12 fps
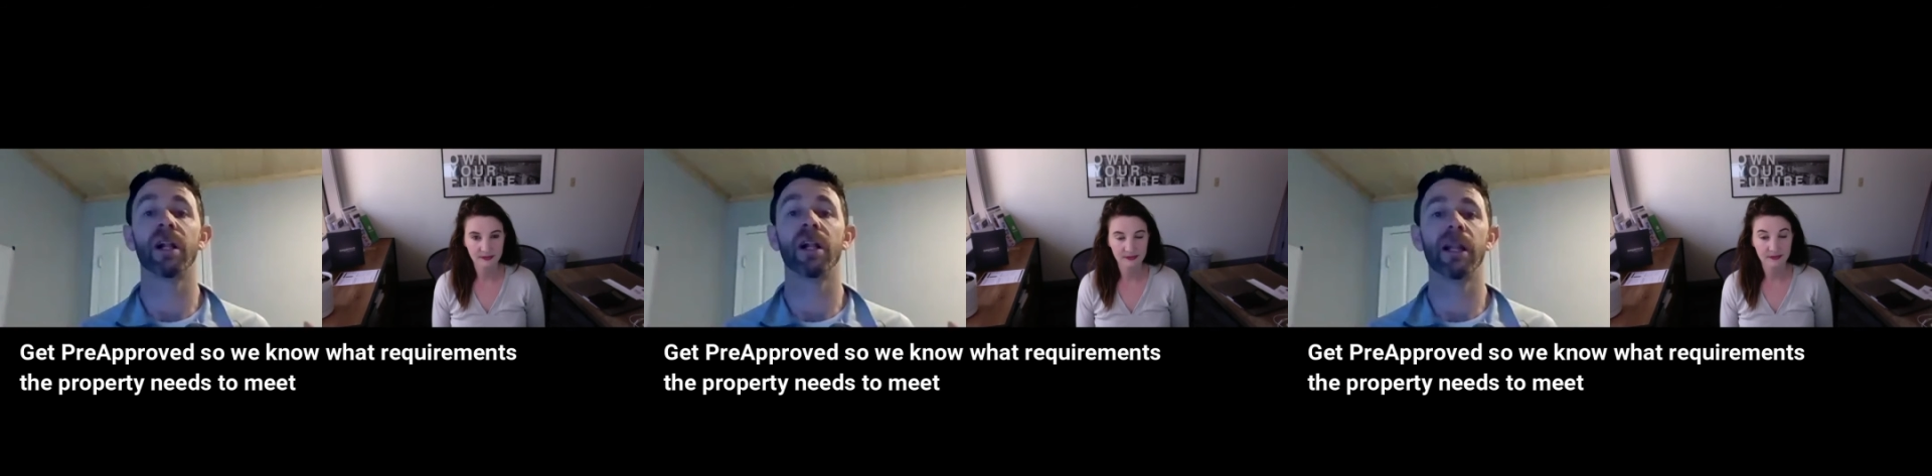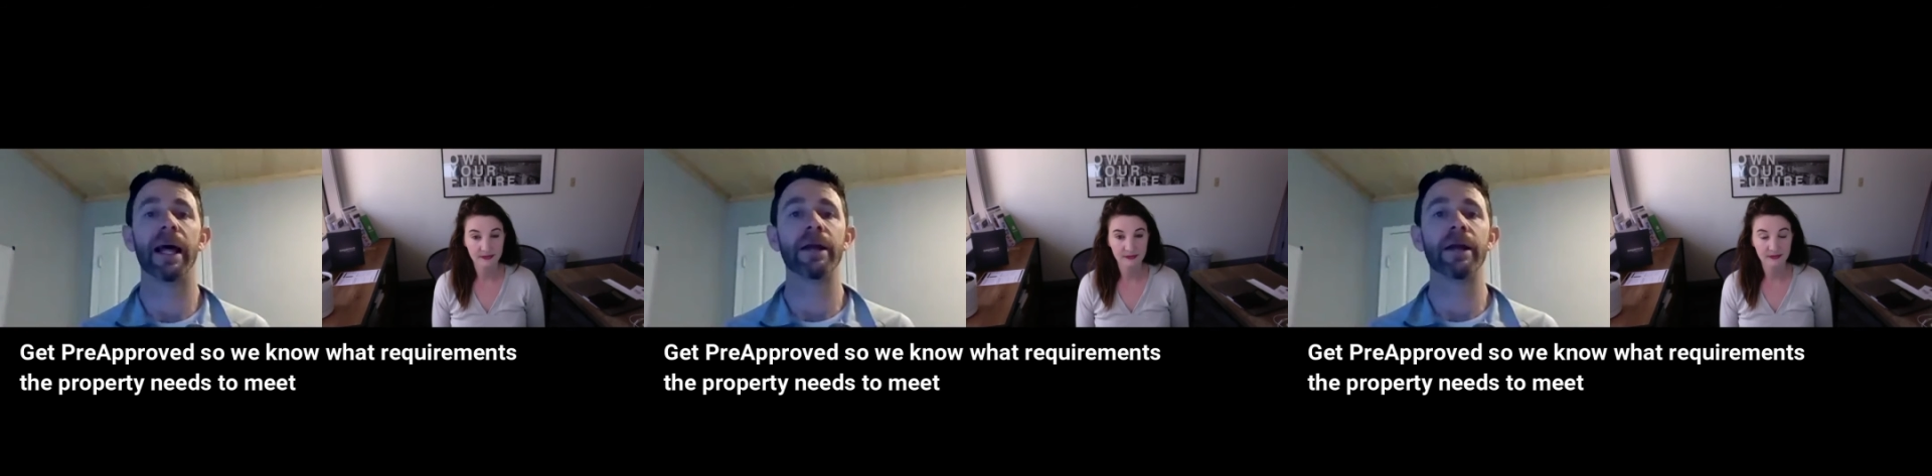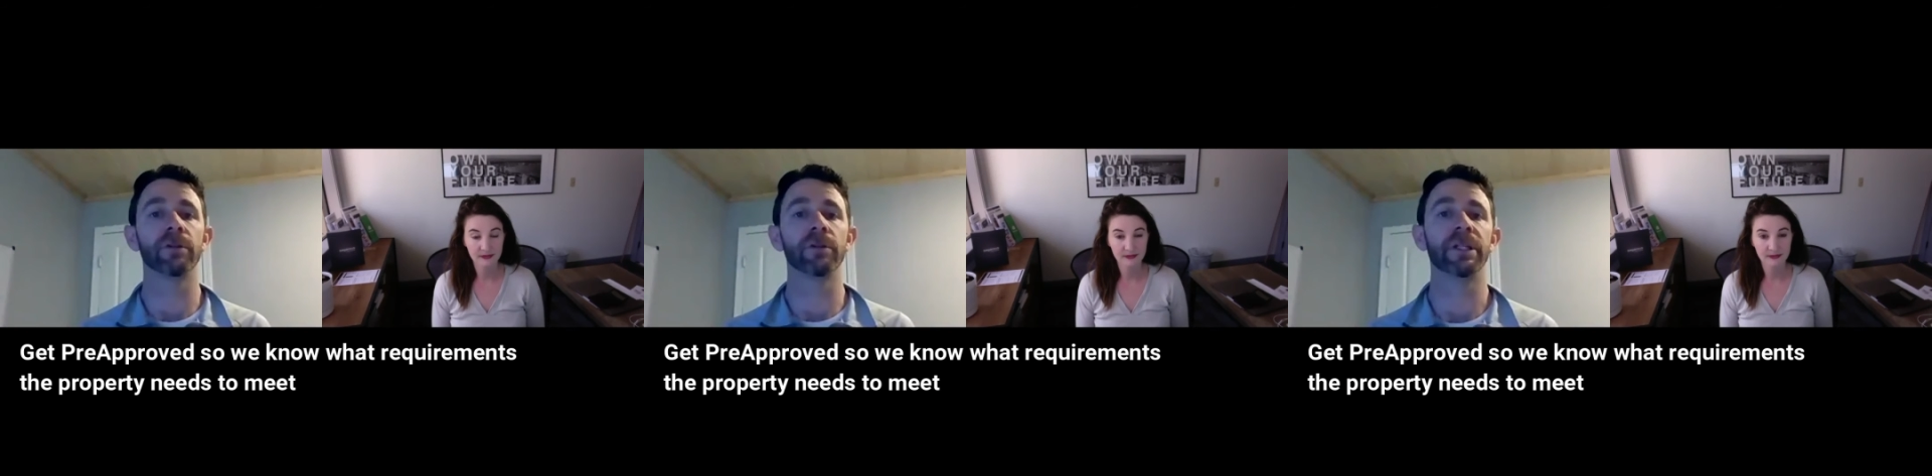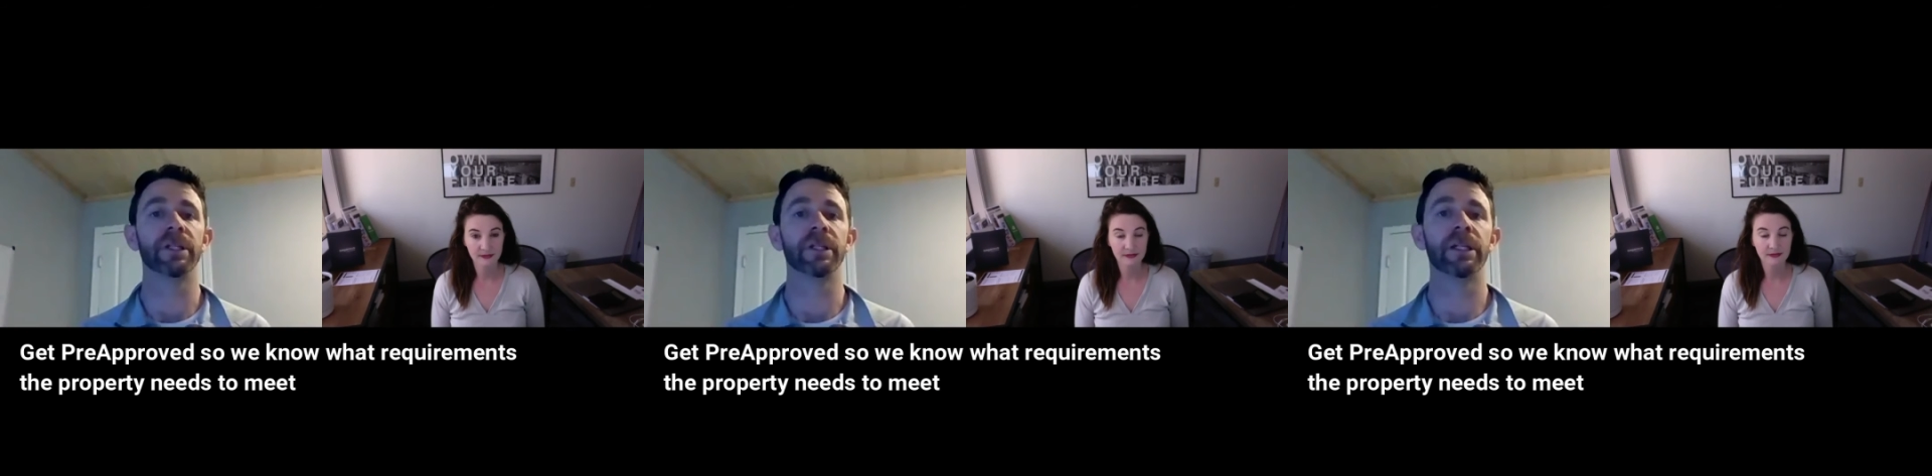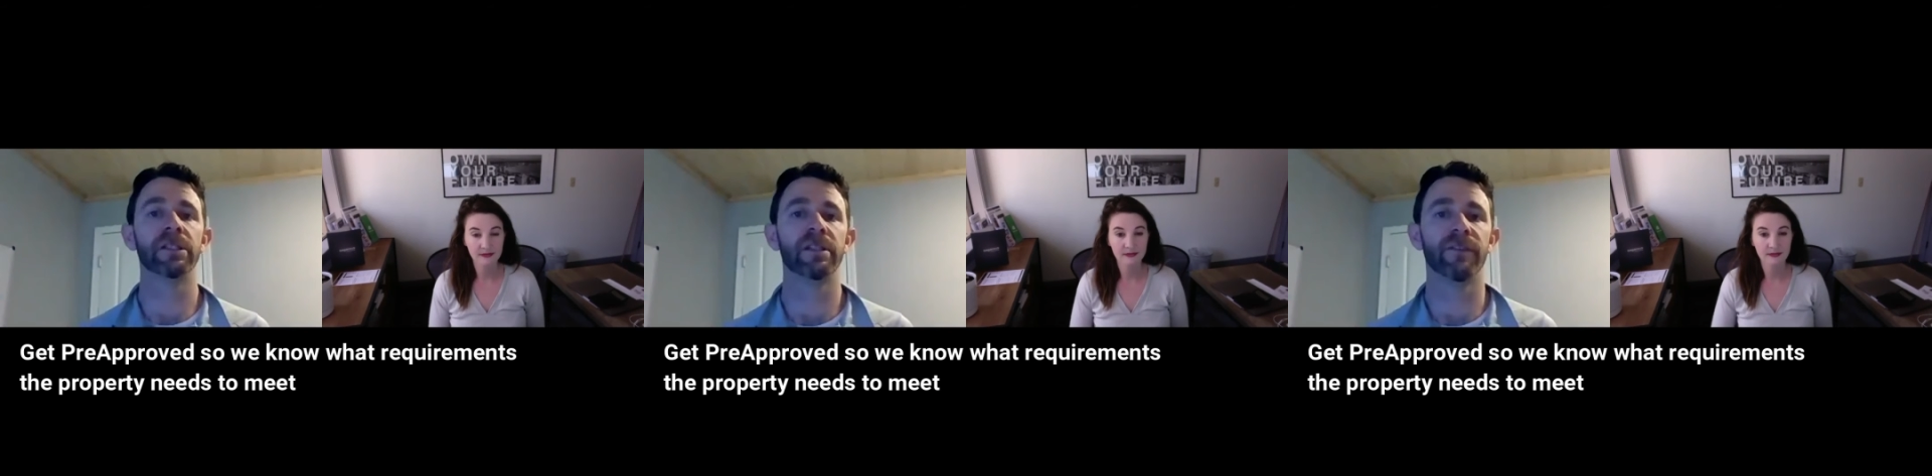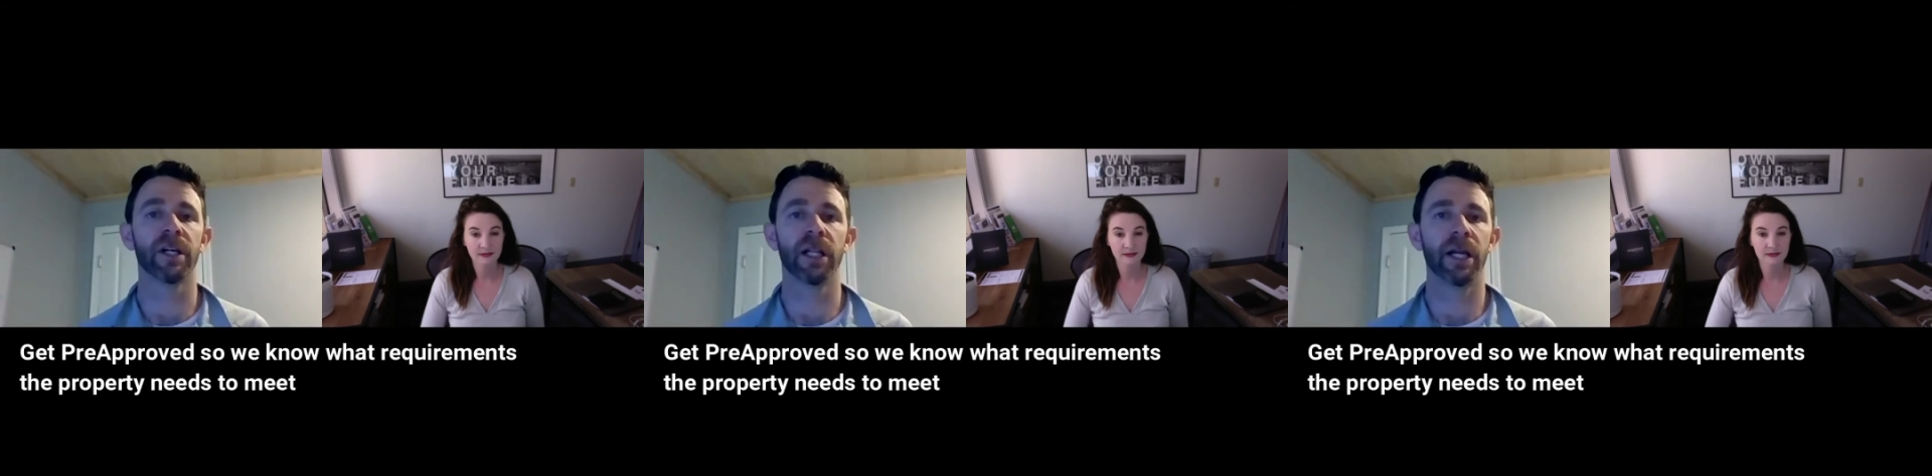collateral of a
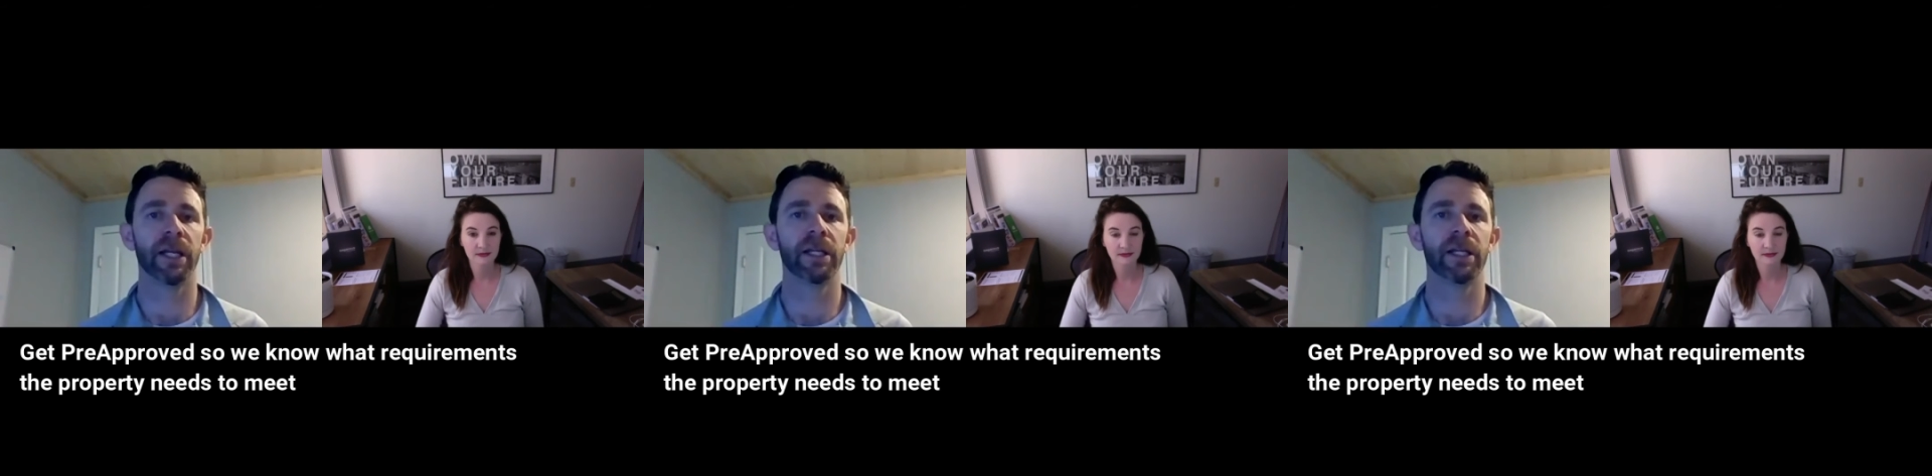client,